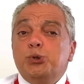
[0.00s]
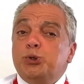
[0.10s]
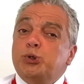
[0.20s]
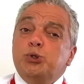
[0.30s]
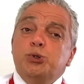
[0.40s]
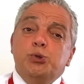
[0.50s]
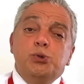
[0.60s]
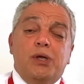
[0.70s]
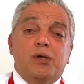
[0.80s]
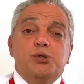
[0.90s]

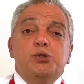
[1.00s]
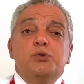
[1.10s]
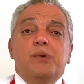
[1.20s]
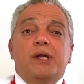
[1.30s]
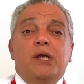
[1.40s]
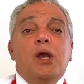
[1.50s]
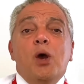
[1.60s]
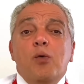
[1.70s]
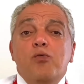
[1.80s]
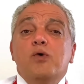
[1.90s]
too many
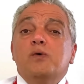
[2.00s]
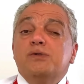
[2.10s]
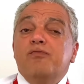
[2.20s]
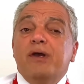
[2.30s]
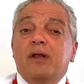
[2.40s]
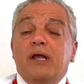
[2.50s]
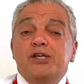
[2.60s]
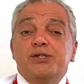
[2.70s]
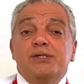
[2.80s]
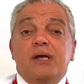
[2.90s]
rules and
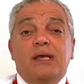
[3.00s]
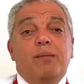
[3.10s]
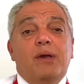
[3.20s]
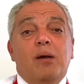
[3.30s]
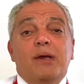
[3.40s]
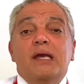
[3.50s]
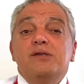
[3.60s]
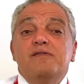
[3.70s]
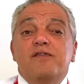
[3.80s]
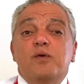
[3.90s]
regulations that keep coming
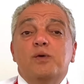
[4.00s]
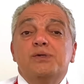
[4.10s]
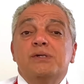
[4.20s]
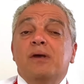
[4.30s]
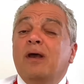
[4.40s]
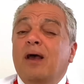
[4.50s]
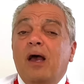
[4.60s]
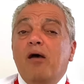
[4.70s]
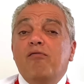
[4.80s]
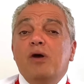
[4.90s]
into force,
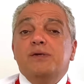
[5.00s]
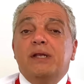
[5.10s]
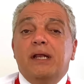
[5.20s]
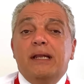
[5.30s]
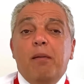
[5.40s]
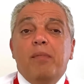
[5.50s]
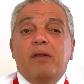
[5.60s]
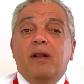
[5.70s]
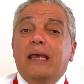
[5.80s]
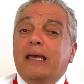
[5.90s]
eroding their net
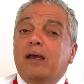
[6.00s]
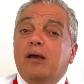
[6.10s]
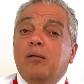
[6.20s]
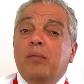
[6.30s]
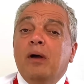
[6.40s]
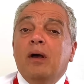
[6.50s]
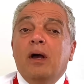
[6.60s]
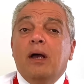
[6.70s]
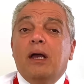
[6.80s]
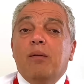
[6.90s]
monthly income,
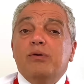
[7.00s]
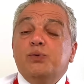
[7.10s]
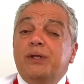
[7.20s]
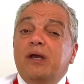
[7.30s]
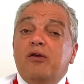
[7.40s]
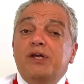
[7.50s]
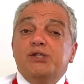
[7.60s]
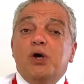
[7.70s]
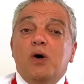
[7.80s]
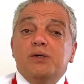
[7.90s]
coupled with
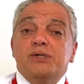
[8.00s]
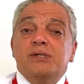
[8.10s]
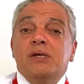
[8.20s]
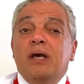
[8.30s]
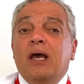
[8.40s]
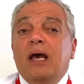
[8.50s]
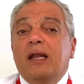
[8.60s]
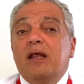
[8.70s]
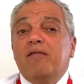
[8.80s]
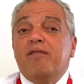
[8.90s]
increased costs,
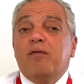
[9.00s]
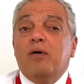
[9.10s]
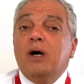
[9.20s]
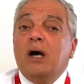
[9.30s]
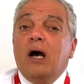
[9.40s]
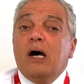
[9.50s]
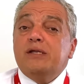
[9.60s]
and therefore are